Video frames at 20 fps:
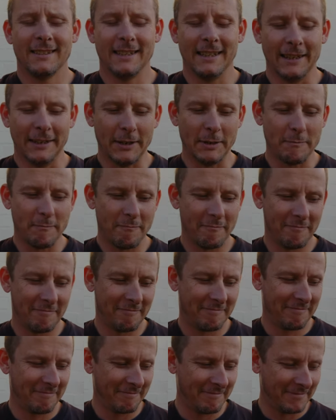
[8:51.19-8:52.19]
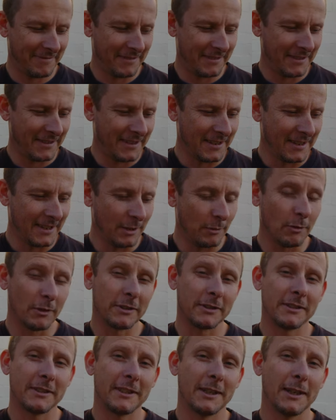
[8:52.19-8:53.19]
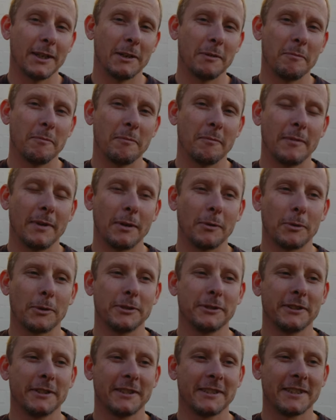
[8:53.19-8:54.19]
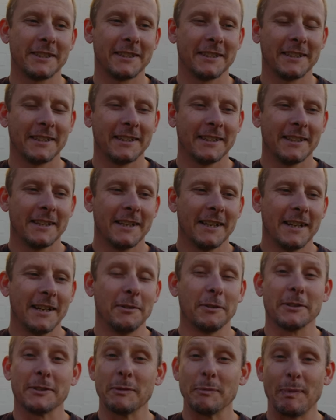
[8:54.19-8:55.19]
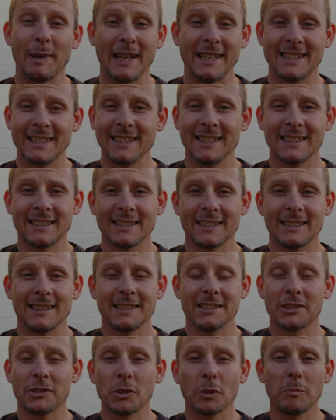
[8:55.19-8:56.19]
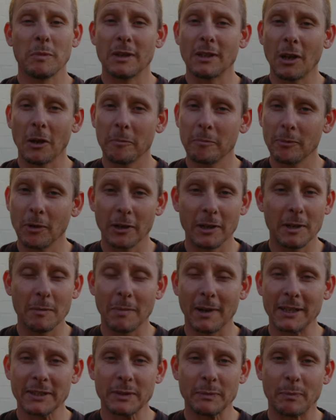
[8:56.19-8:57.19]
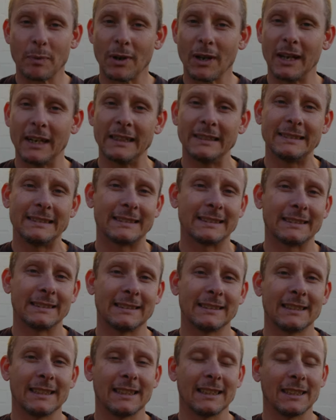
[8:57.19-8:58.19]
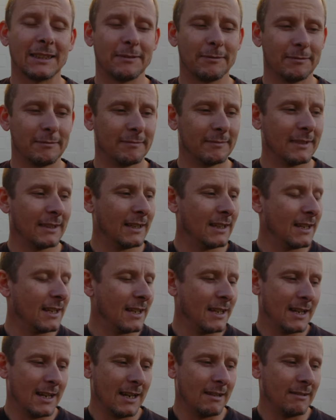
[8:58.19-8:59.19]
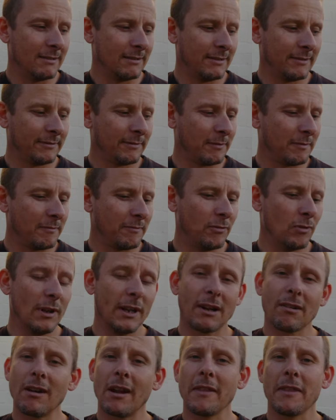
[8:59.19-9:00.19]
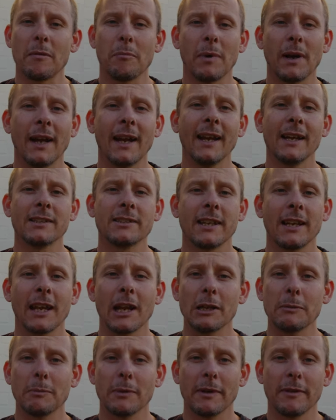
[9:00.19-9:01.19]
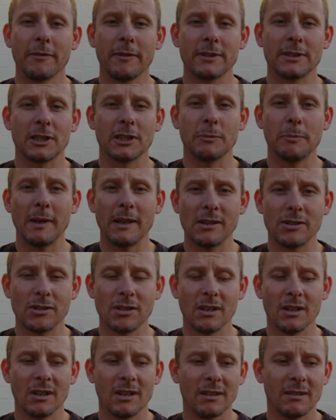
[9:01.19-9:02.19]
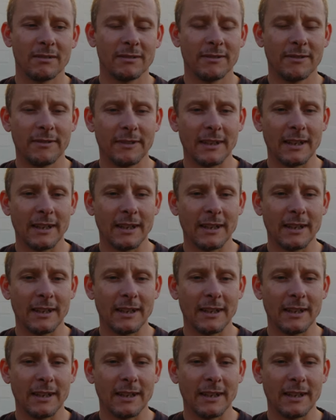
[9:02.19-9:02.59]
Um, it was um, it wasn't it wasn't pleasant. It just took me to totally by surprise. Um, I was fooling around the bike, setting up my suspension.